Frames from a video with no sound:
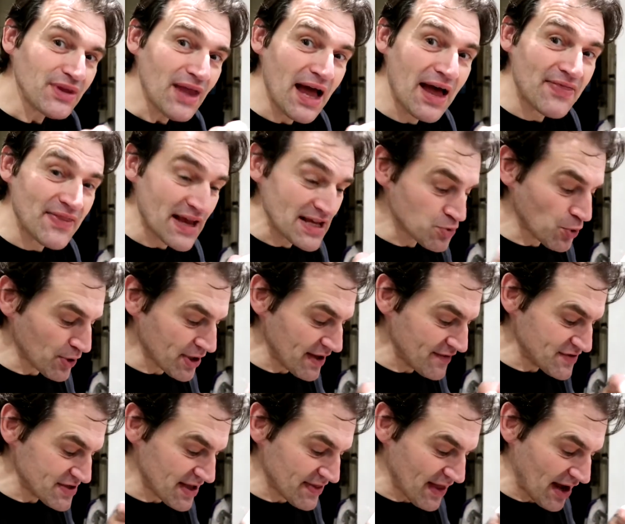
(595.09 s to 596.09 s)
And that's what
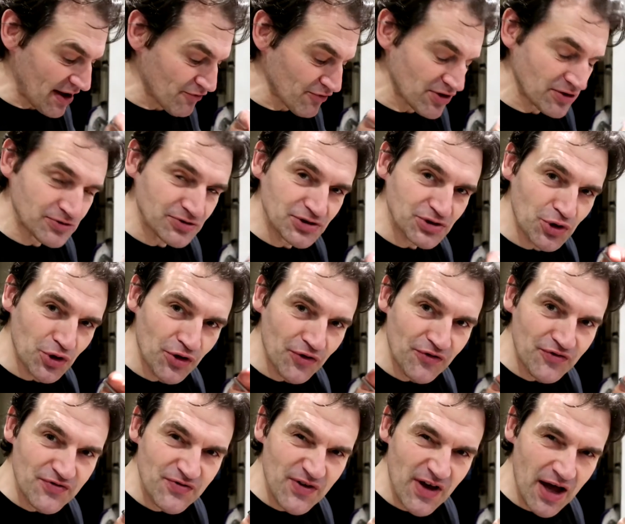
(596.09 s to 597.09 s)
gives it that real sort
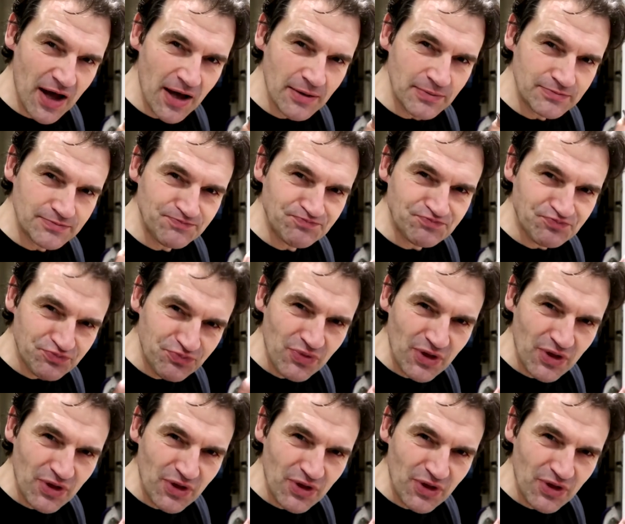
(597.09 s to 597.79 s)
of... Um,